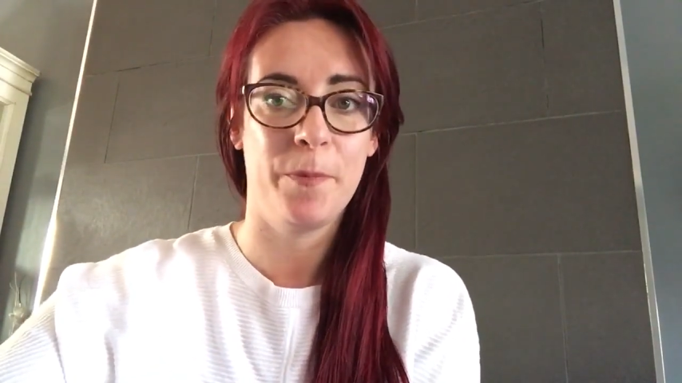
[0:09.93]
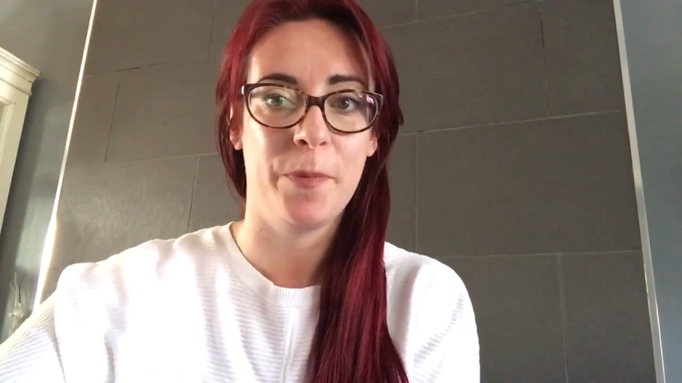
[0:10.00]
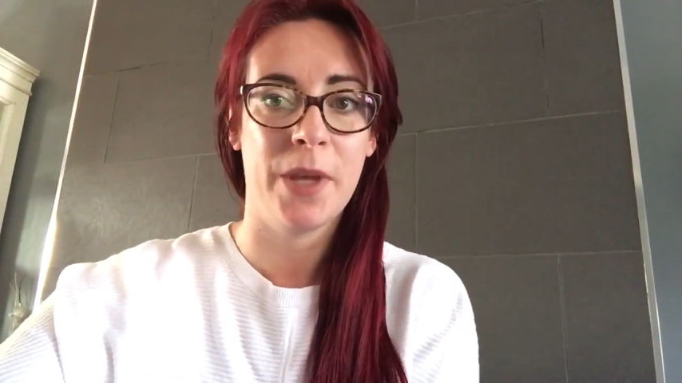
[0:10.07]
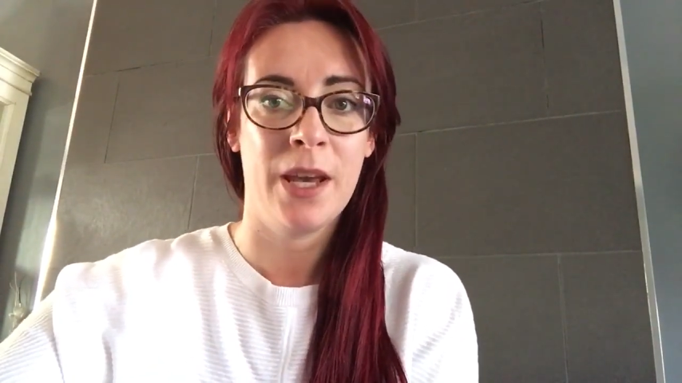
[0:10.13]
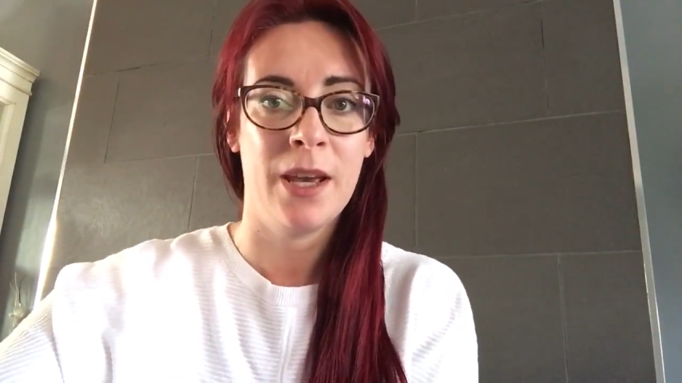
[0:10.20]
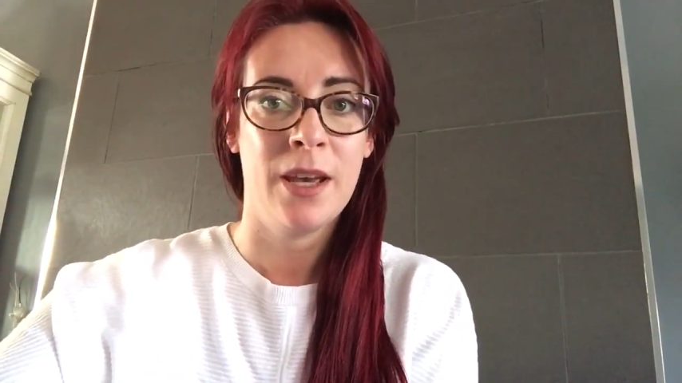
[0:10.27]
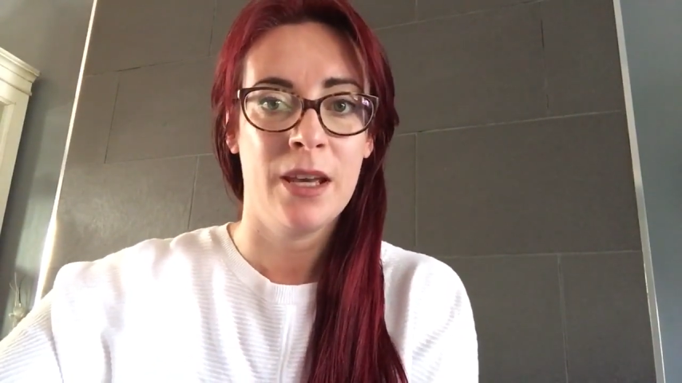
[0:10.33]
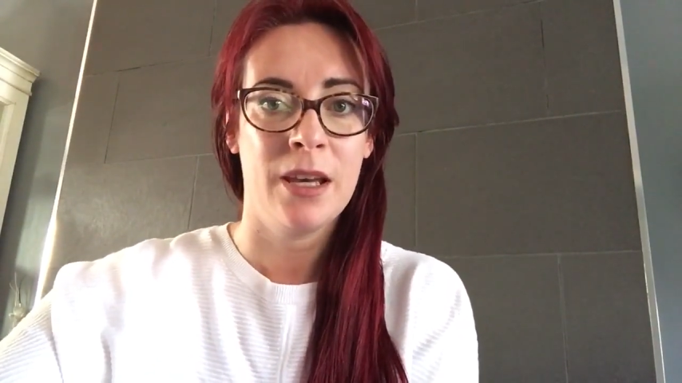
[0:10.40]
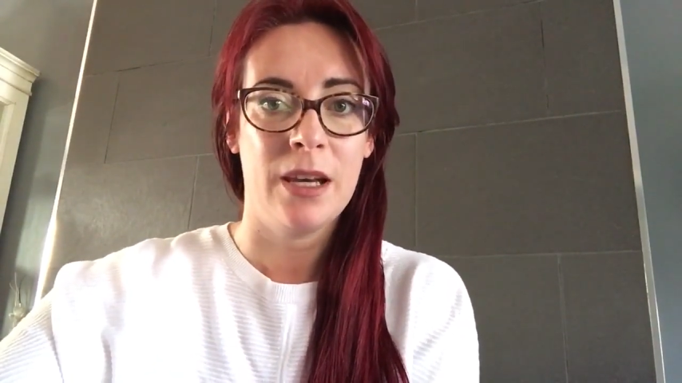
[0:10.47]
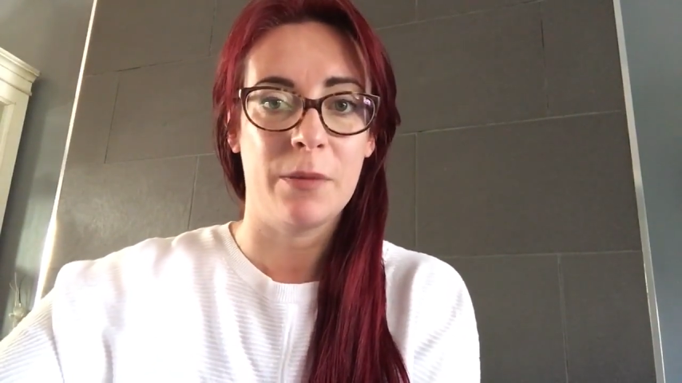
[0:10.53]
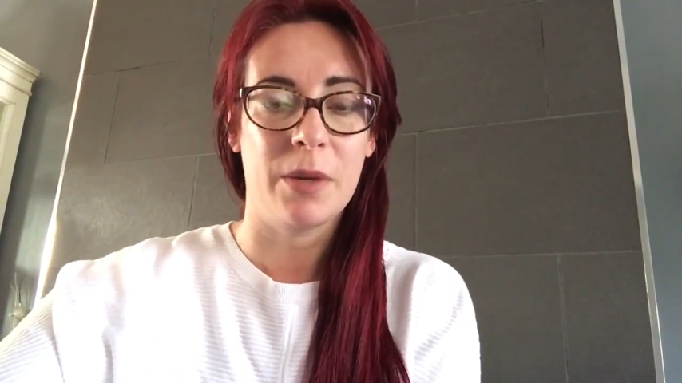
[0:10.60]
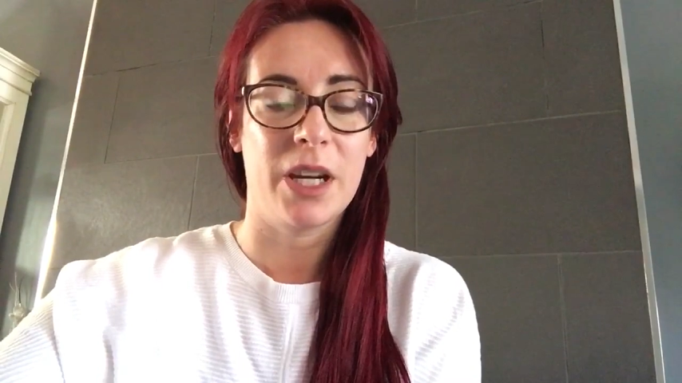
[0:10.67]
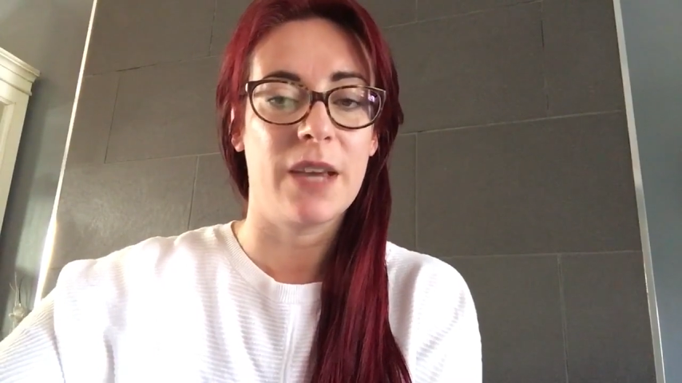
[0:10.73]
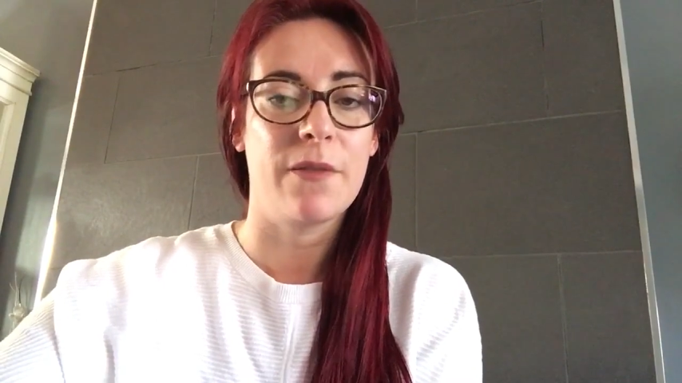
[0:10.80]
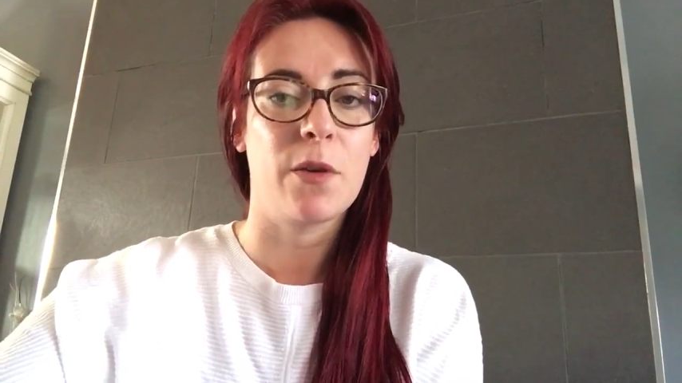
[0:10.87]
I'm
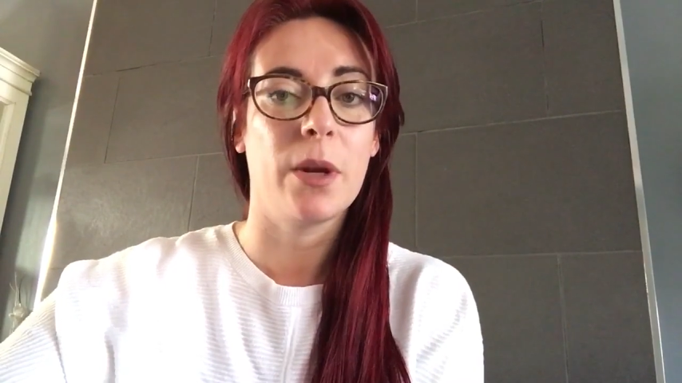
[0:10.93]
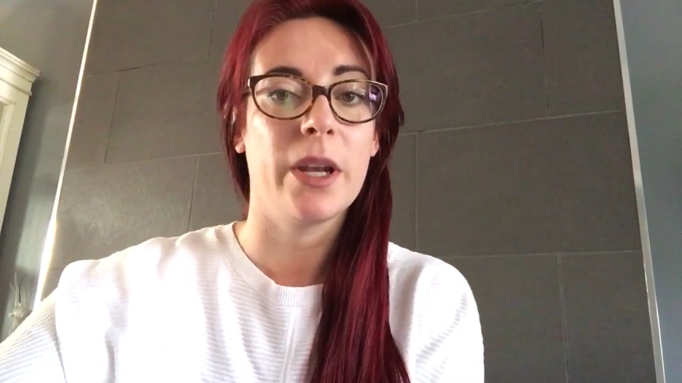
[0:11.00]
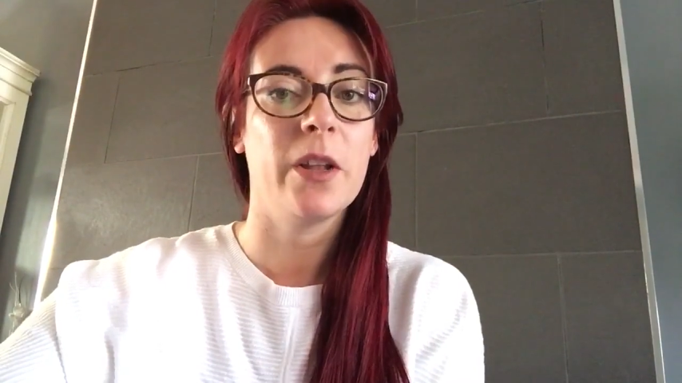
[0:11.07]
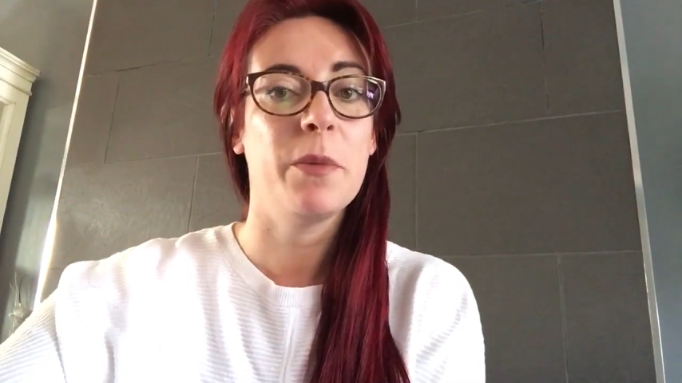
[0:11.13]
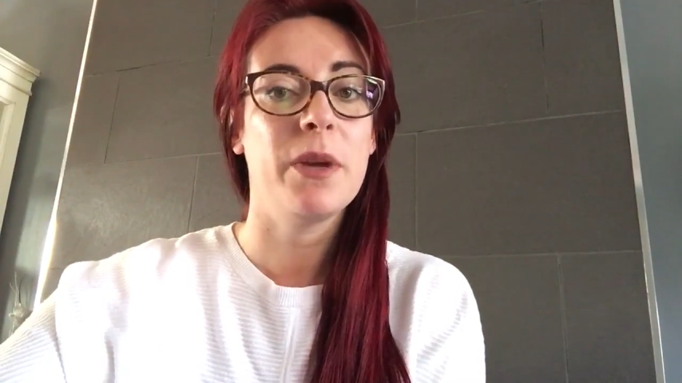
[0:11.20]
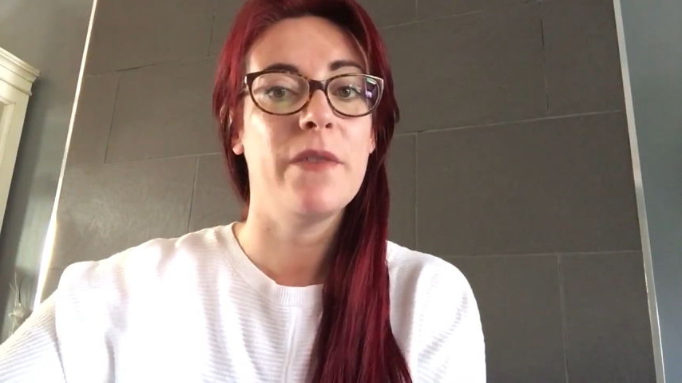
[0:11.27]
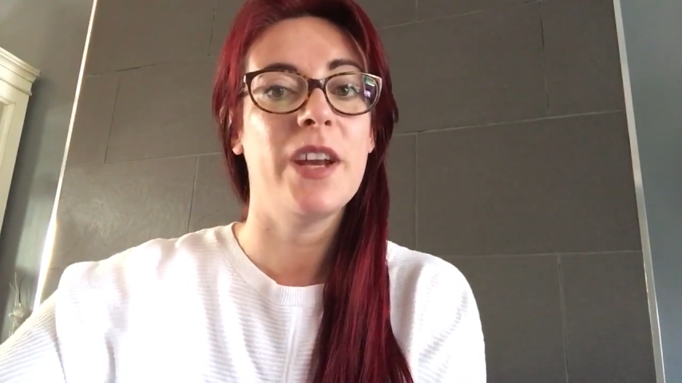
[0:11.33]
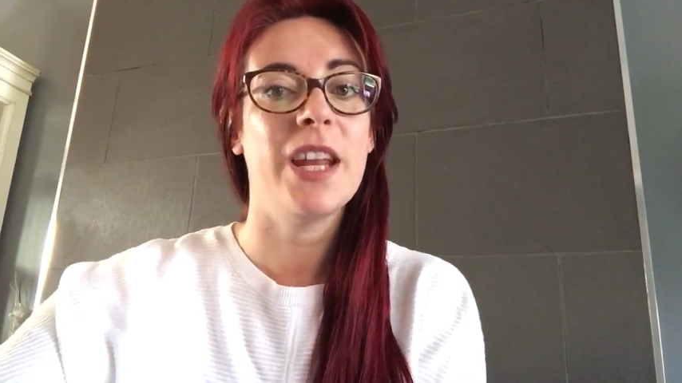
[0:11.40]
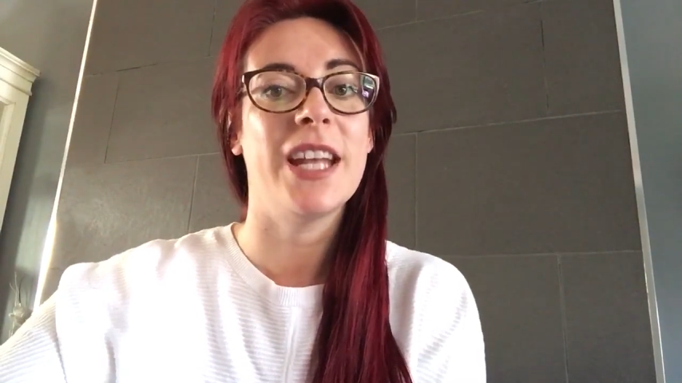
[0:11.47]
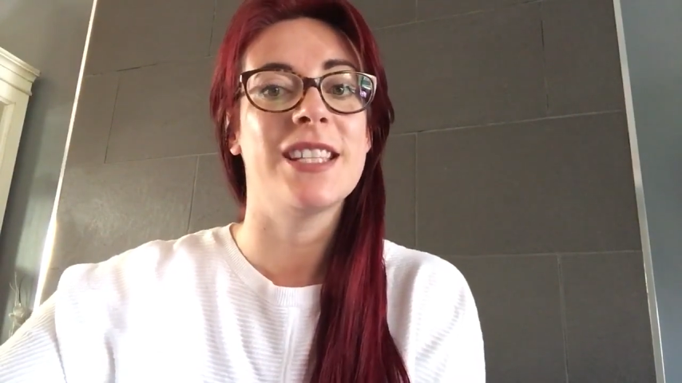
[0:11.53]
going to give you a little bit of an